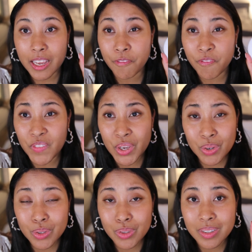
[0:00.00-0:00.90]
It
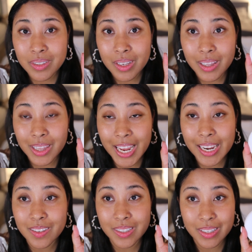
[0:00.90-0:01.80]
feels
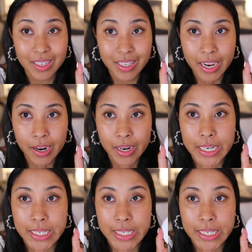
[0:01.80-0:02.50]
like skincare.